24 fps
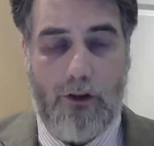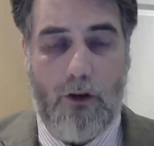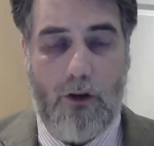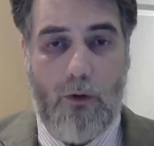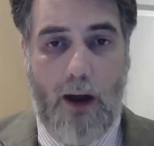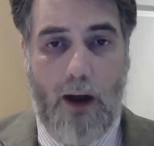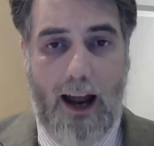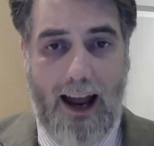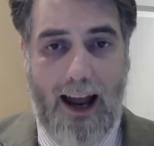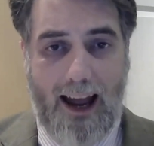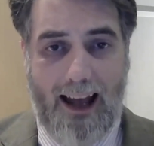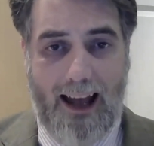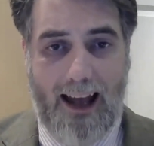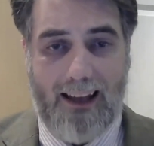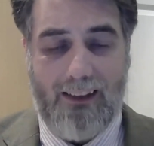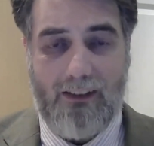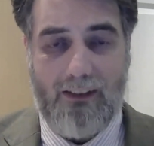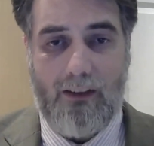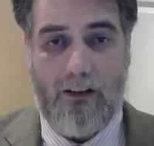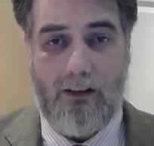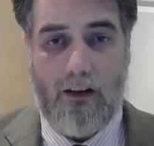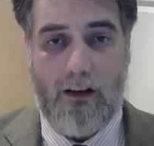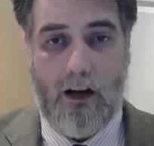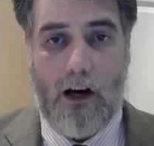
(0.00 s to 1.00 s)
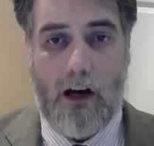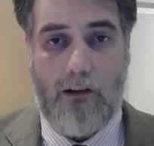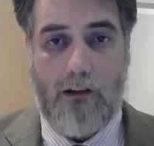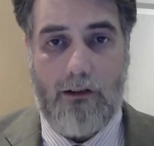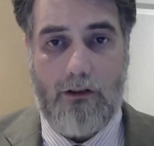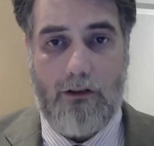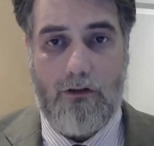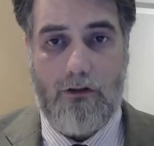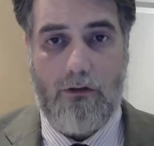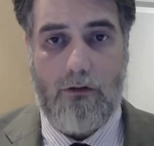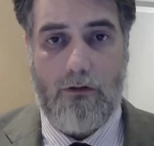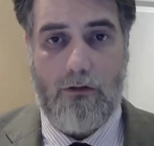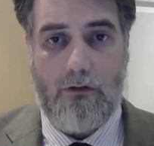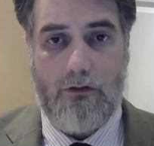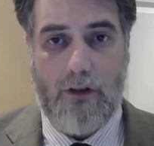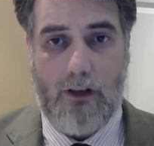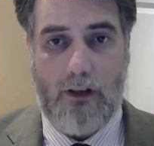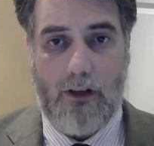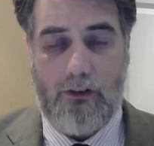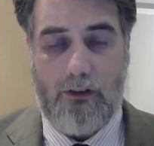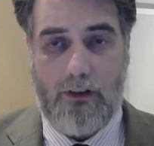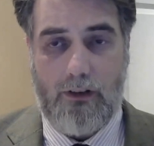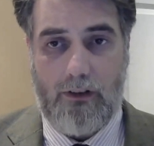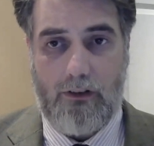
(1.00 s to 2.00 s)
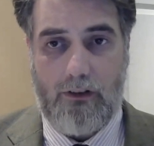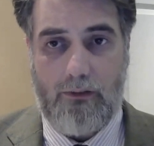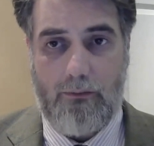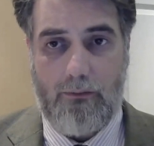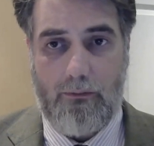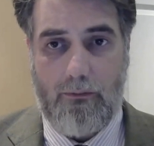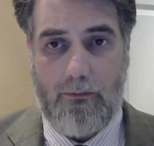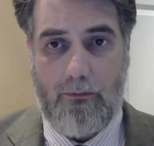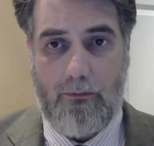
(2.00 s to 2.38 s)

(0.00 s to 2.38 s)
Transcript: who has courage or justice.